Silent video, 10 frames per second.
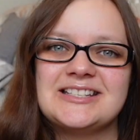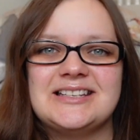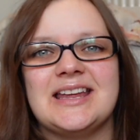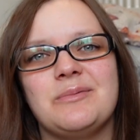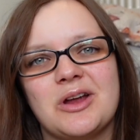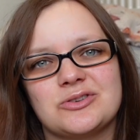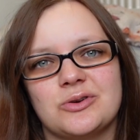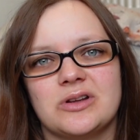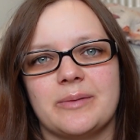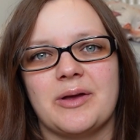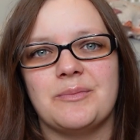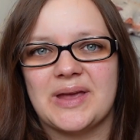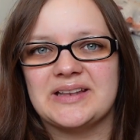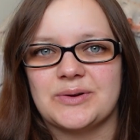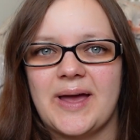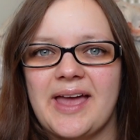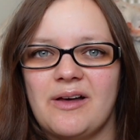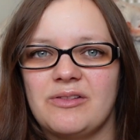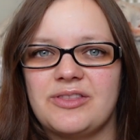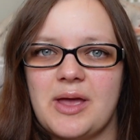Today we are talking about mental
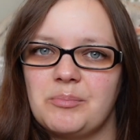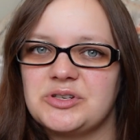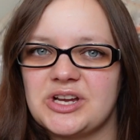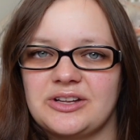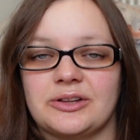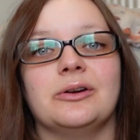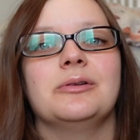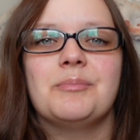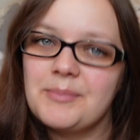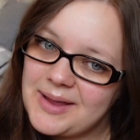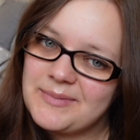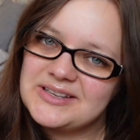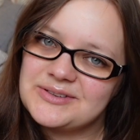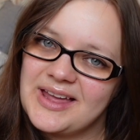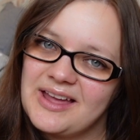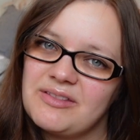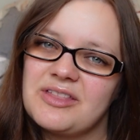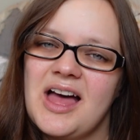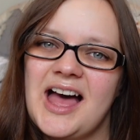health, in particular my mental health,